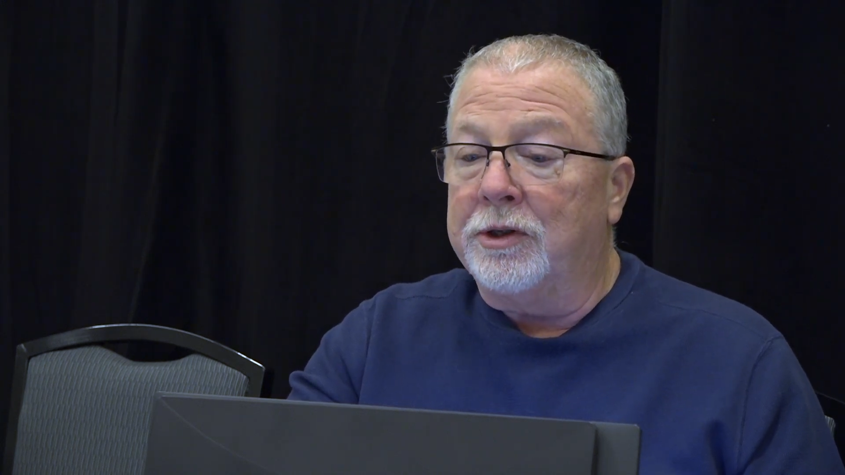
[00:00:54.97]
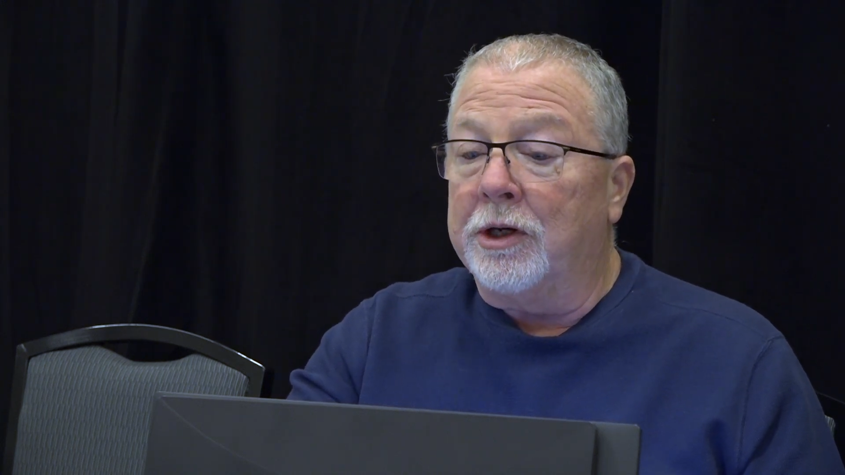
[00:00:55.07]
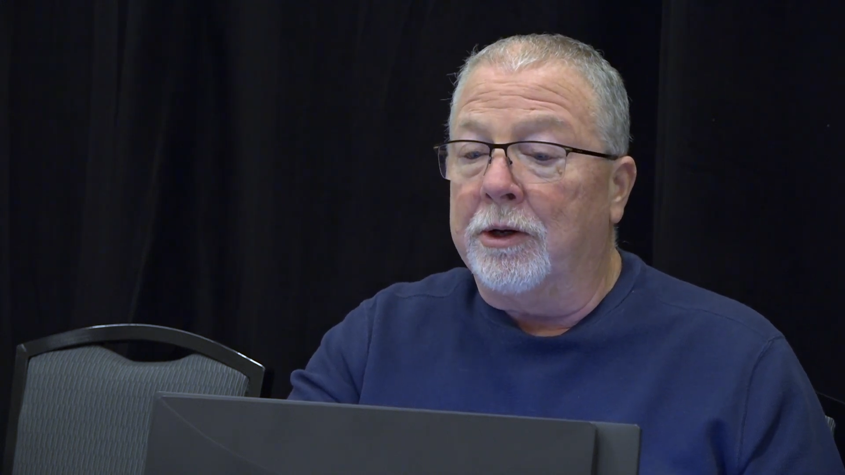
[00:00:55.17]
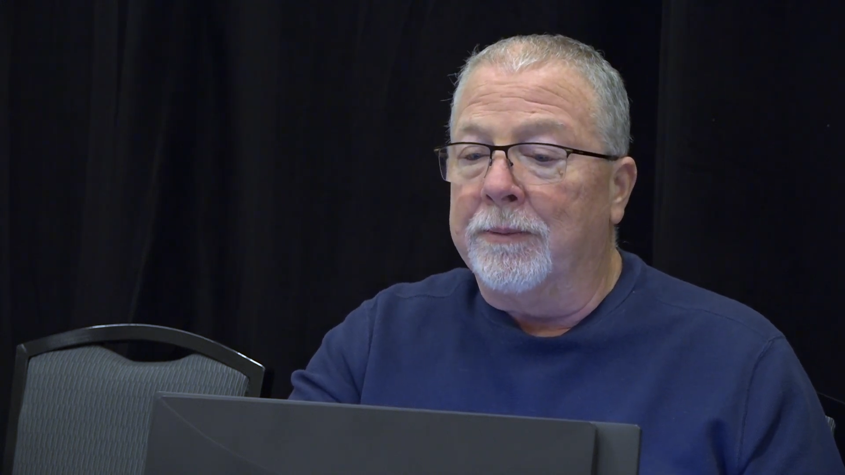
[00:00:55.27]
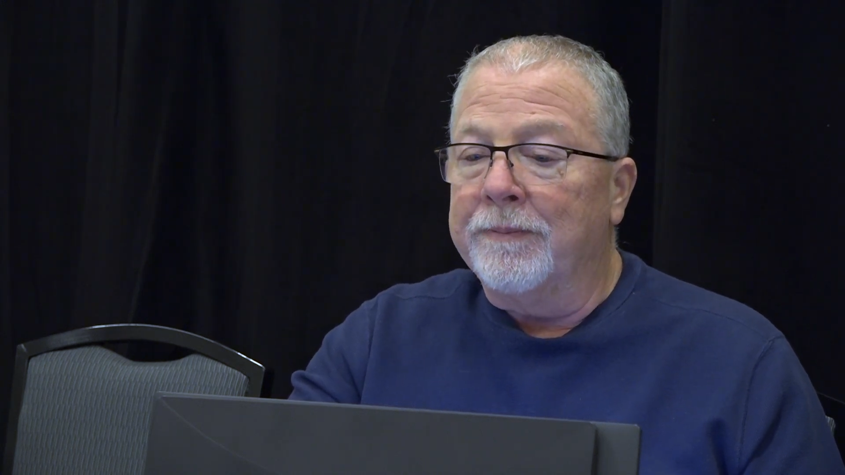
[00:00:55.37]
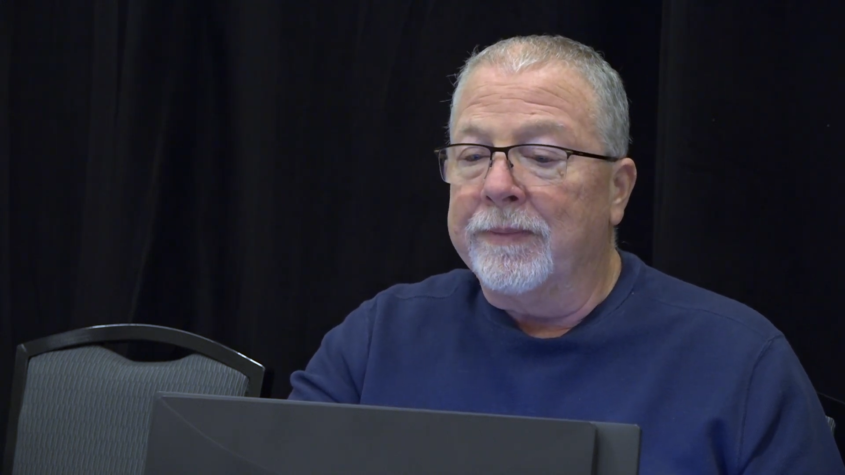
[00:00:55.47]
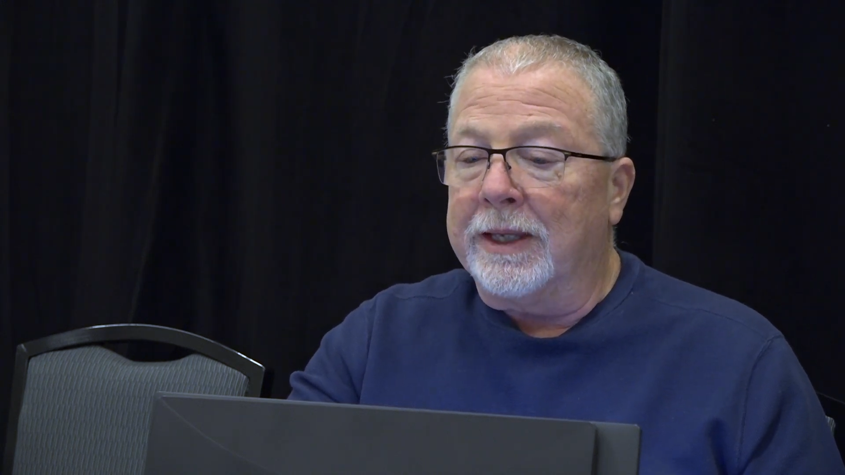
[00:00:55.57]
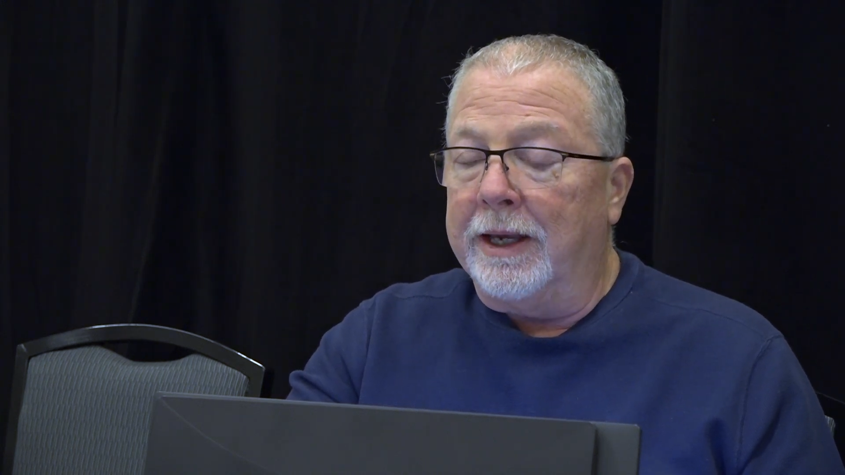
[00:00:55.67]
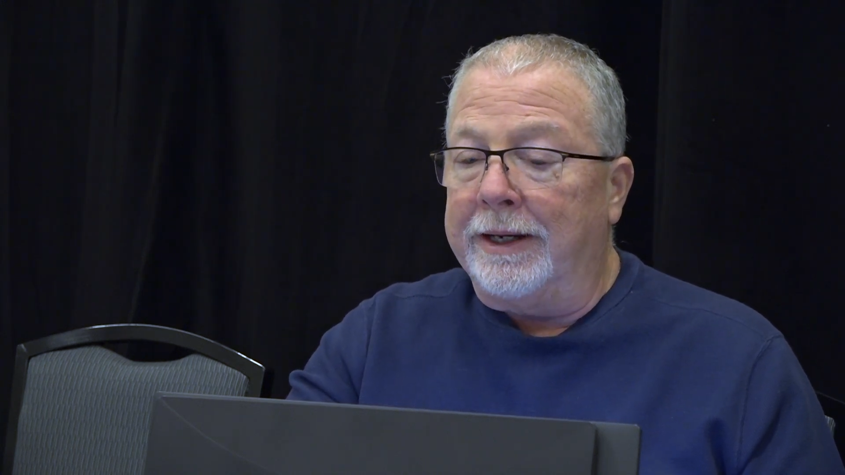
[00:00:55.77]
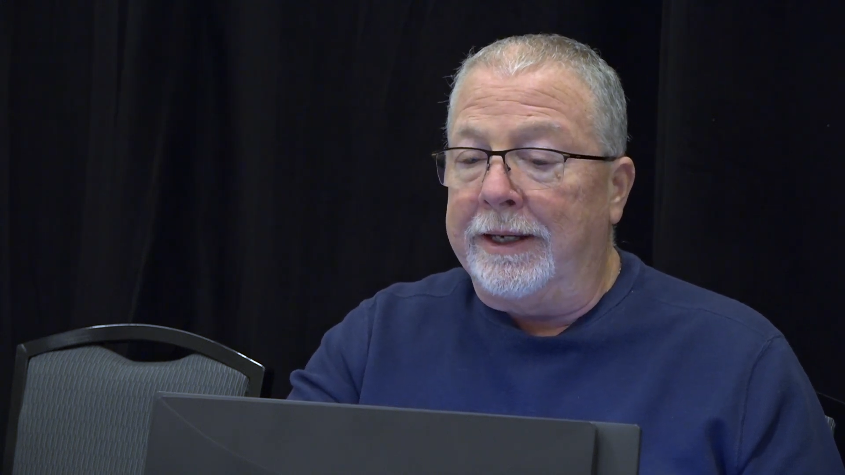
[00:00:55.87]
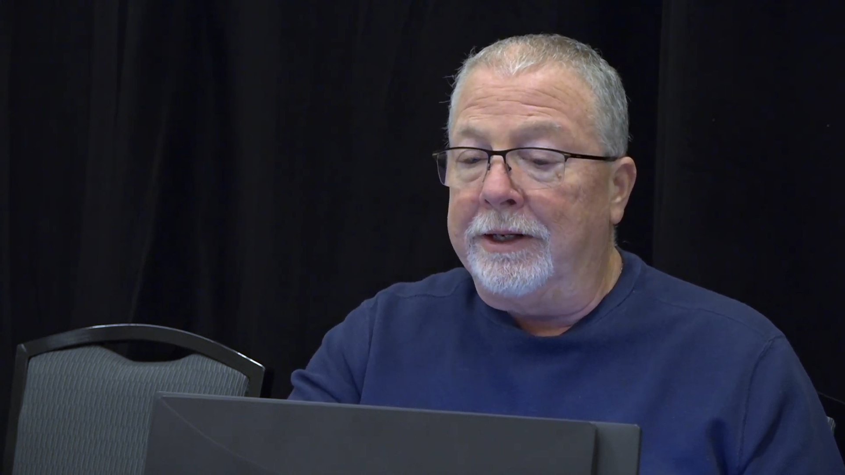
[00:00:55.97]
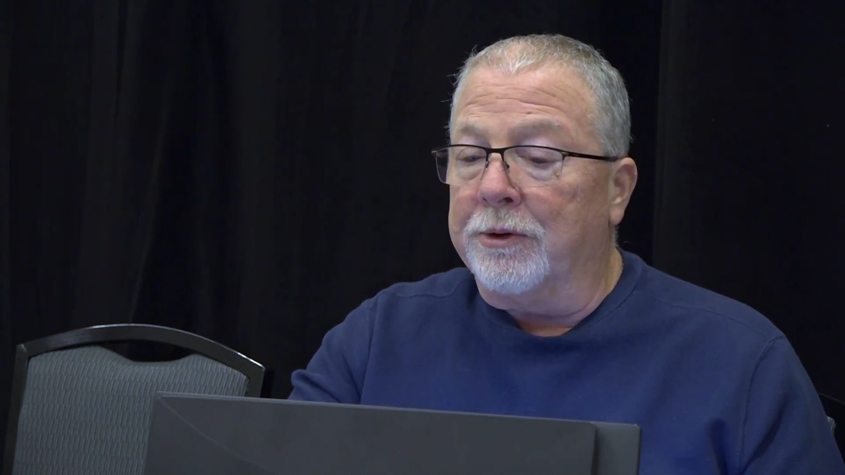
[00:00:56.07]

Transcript: So again,